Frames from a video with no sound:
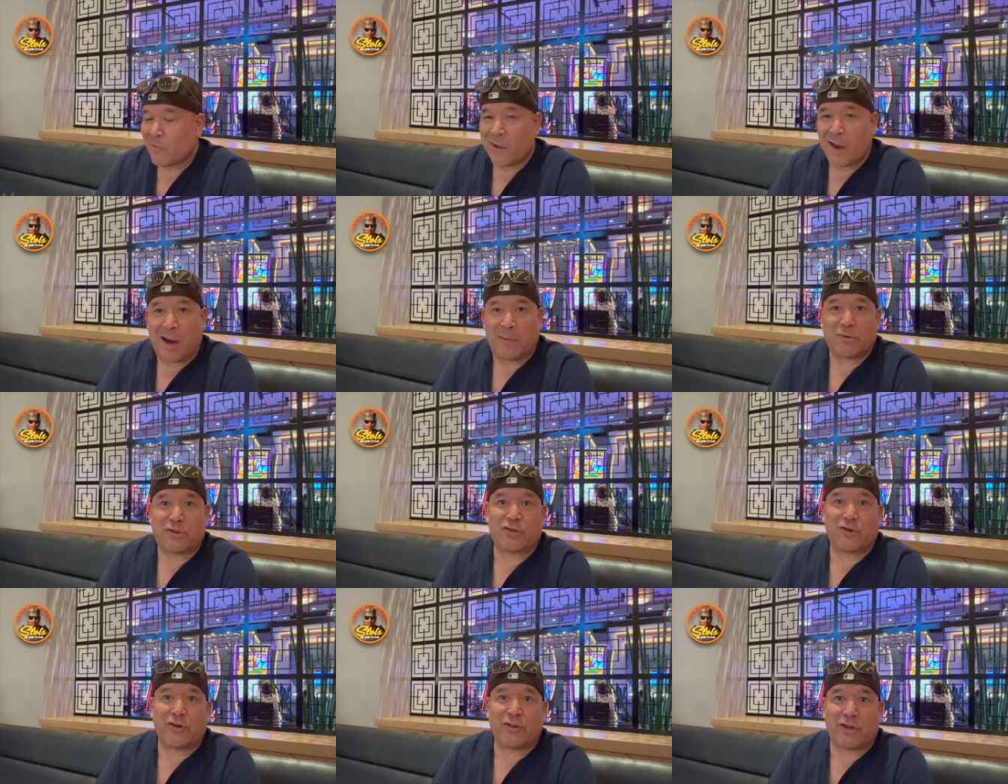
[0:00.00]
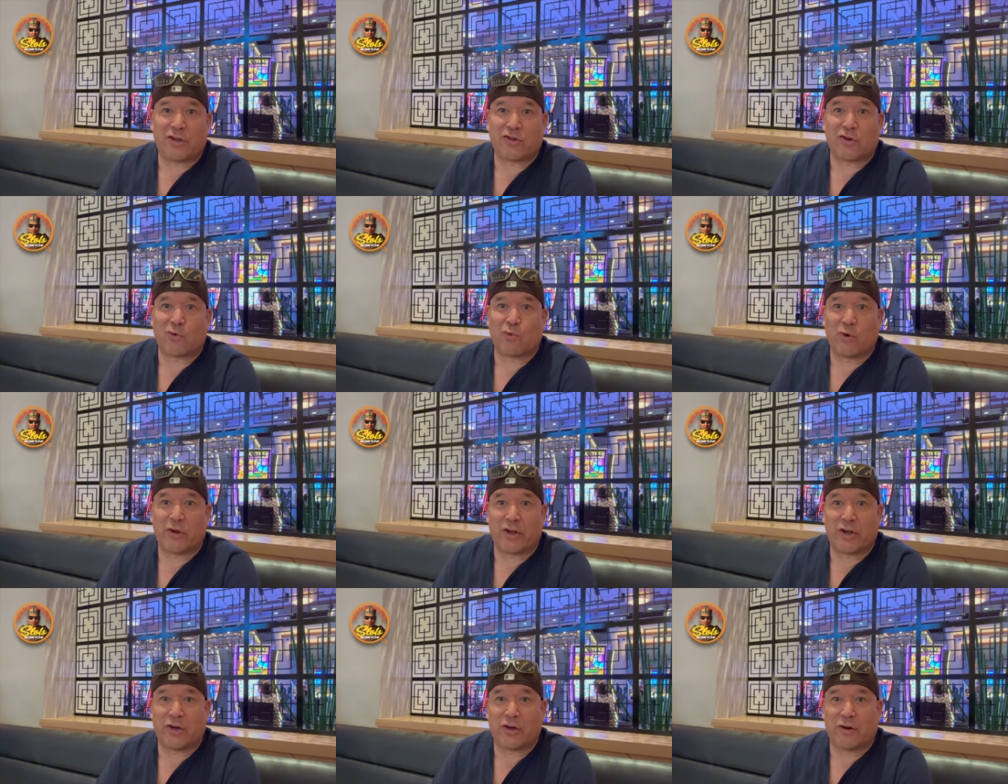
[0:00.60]
I'm sure these are
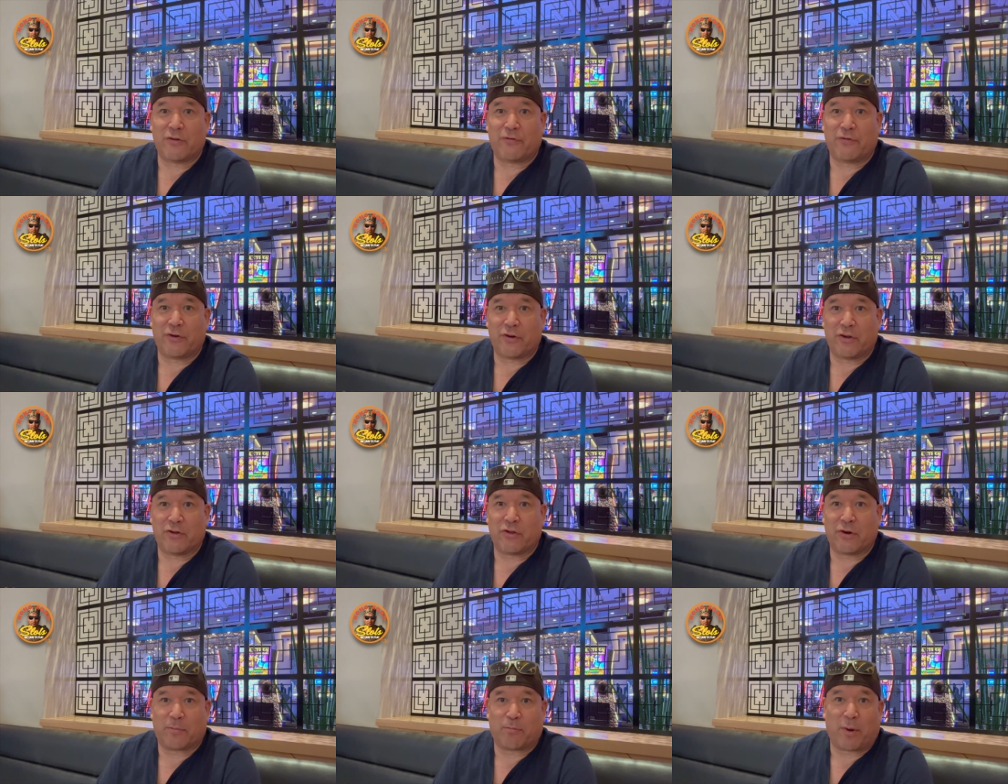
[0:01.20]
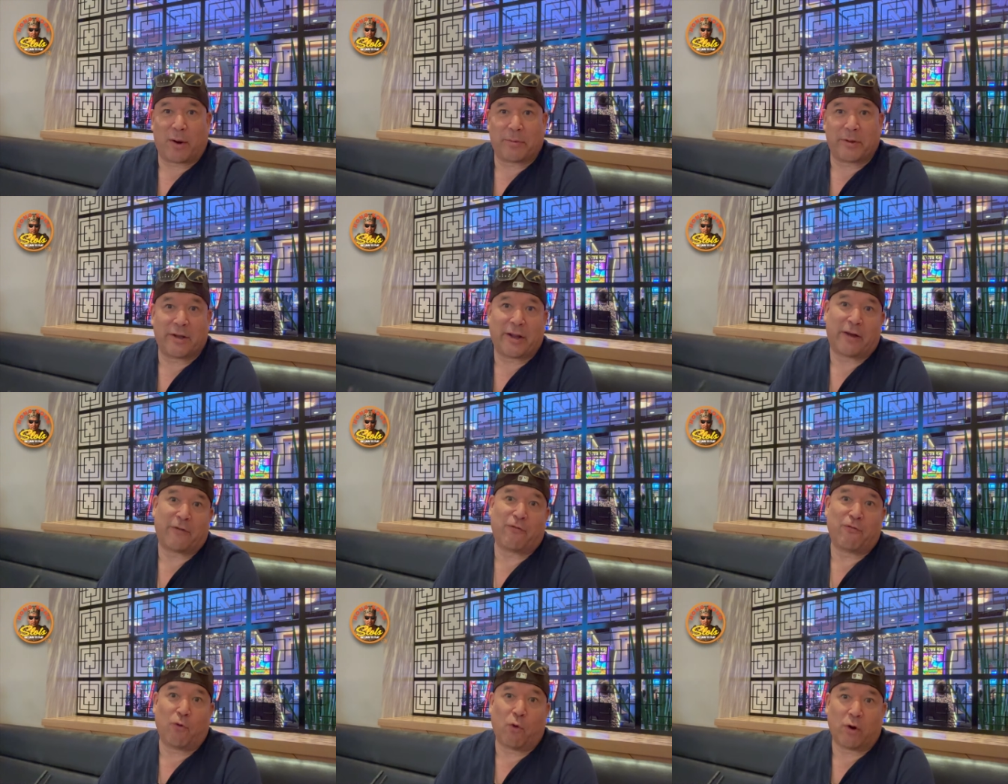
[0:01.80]
really good for you. They're probably
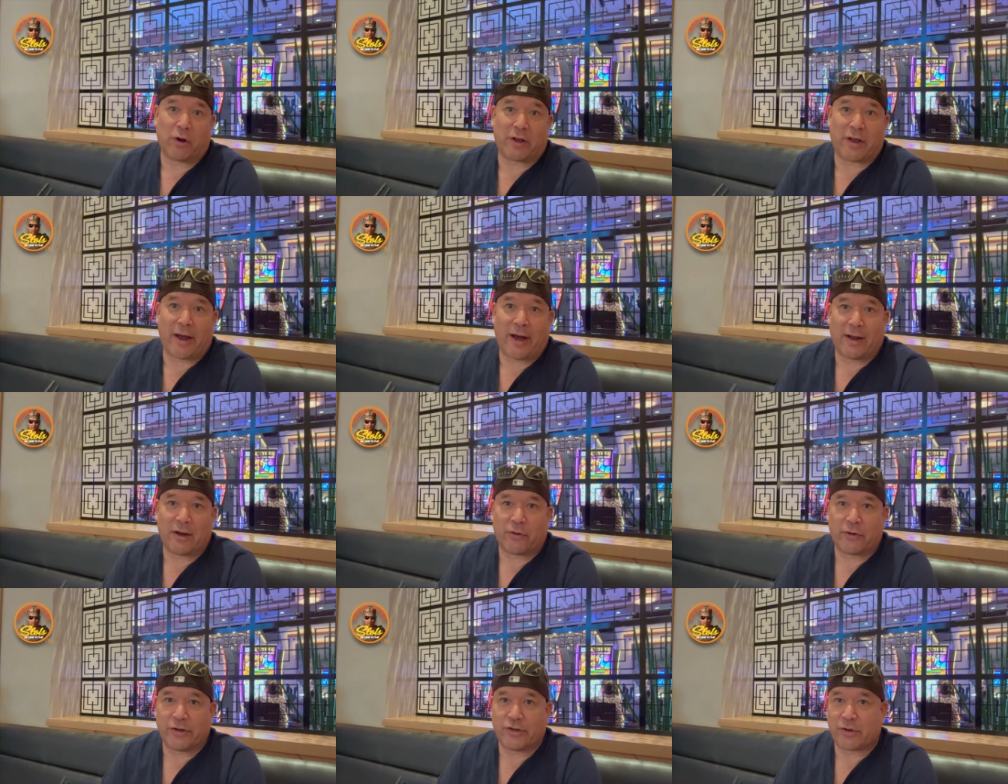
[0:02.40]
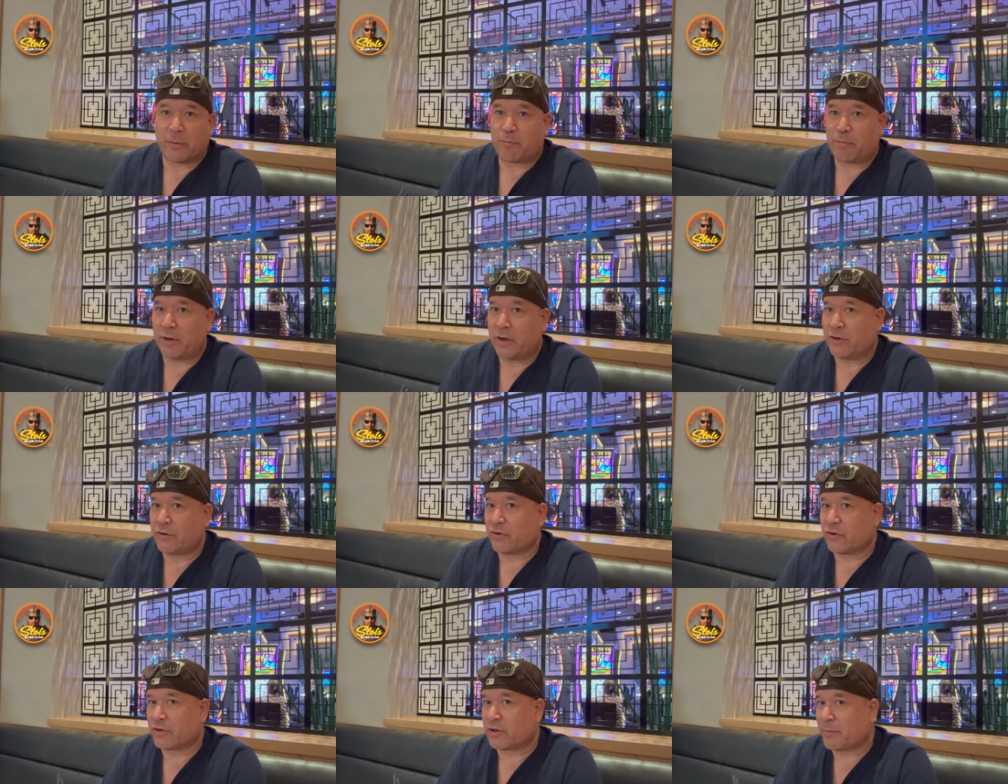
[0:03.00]
like four calories a
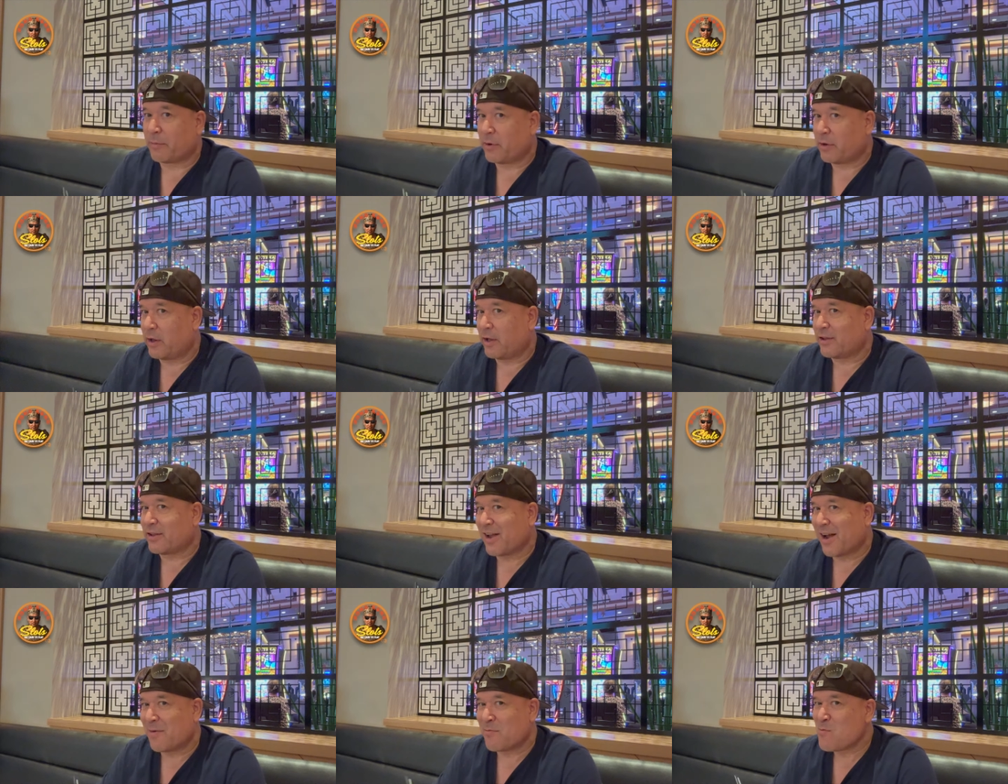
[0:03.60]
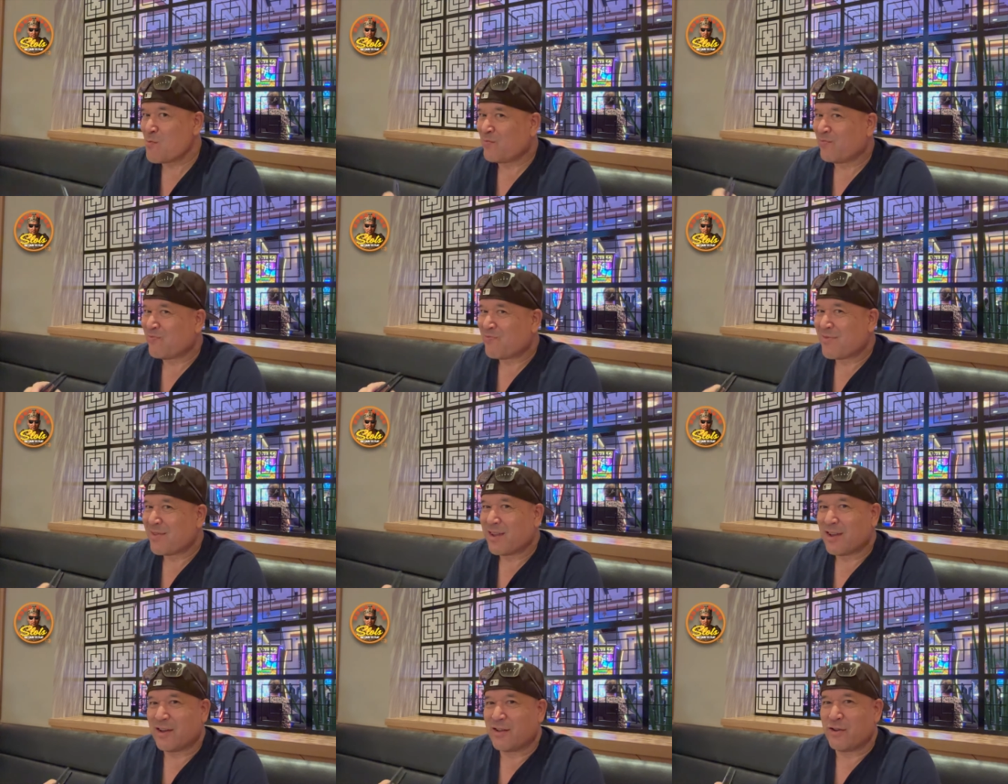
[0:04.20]
piece or something like that
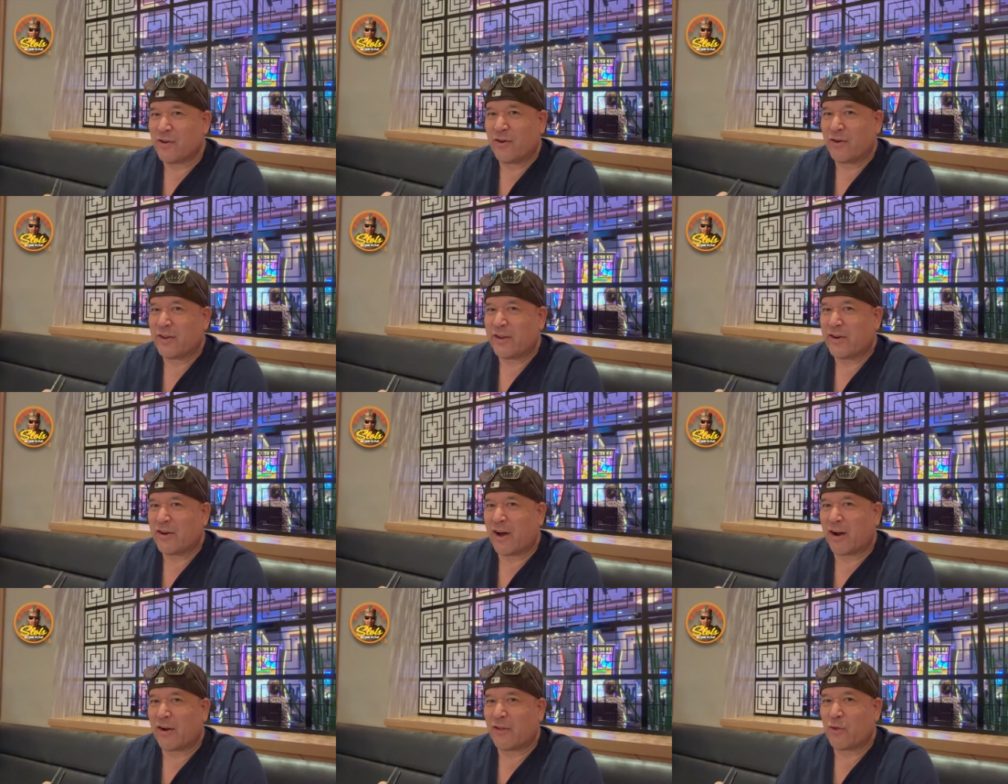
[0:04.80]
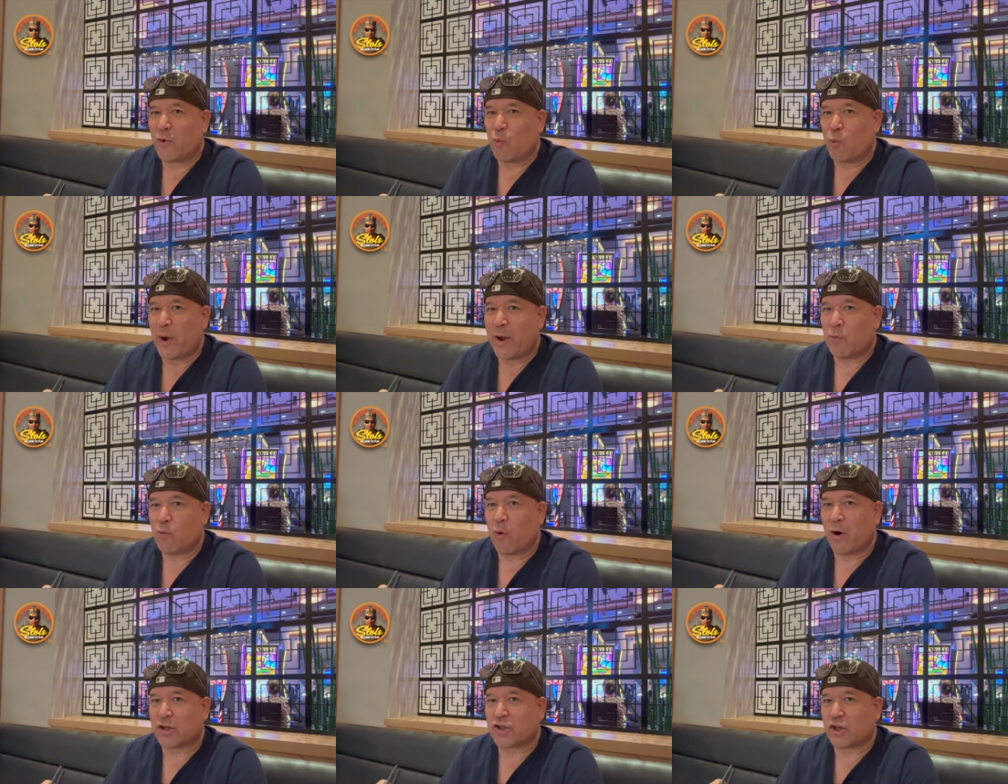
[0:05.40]
clearly not on the
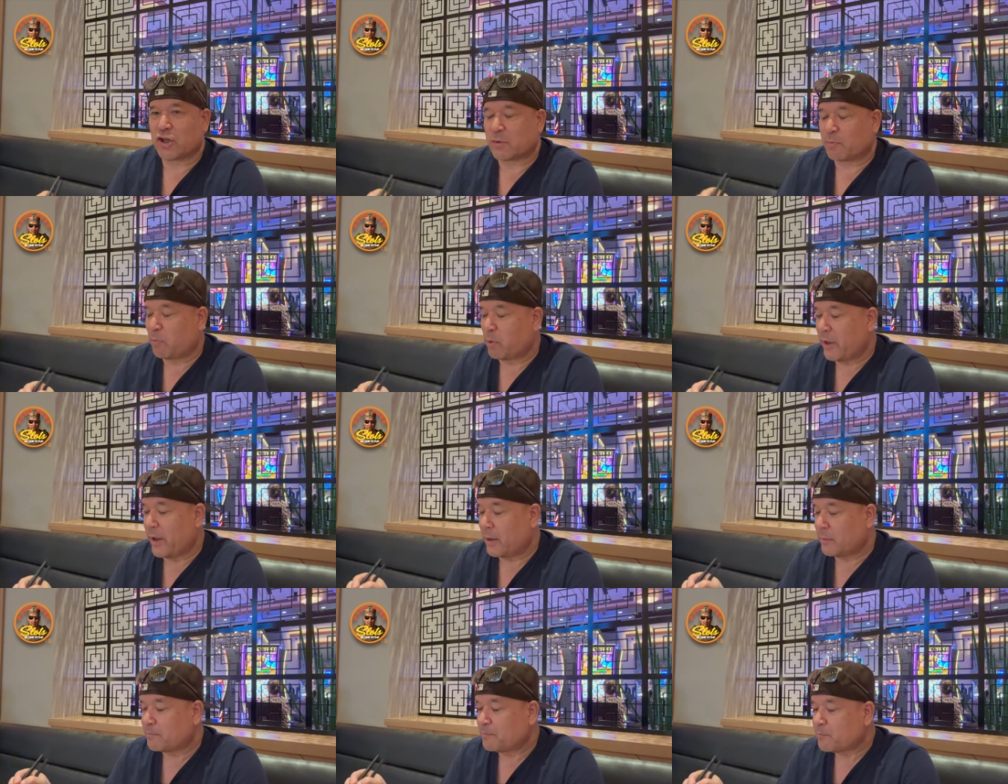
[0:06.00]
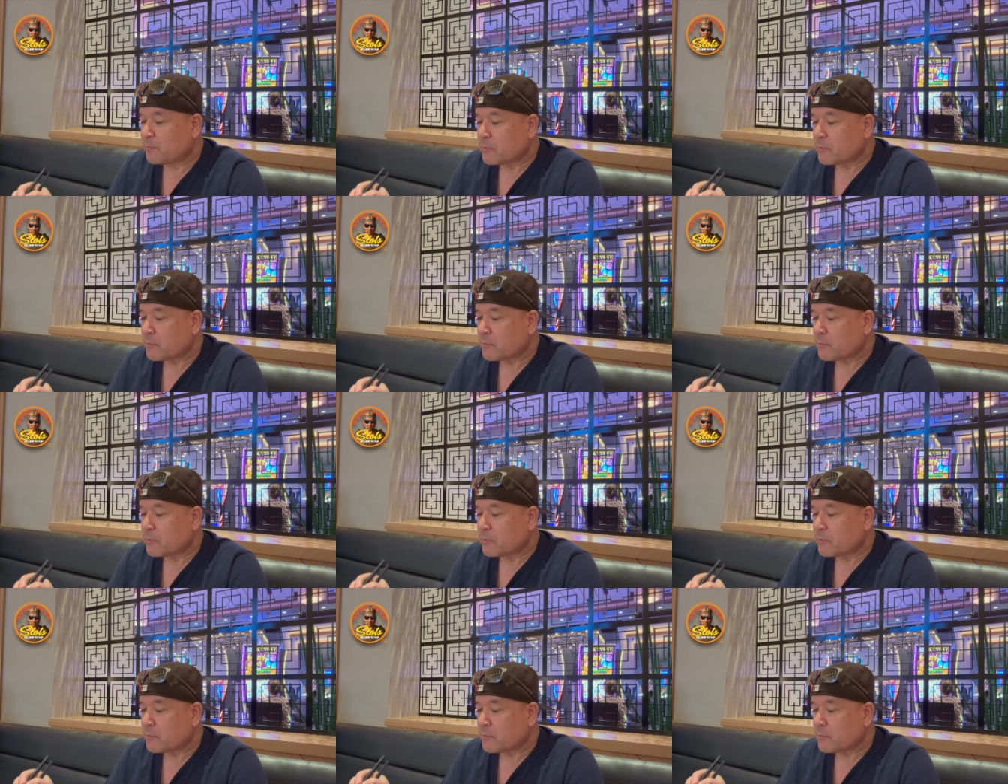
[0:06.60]
Weight Watchers planet.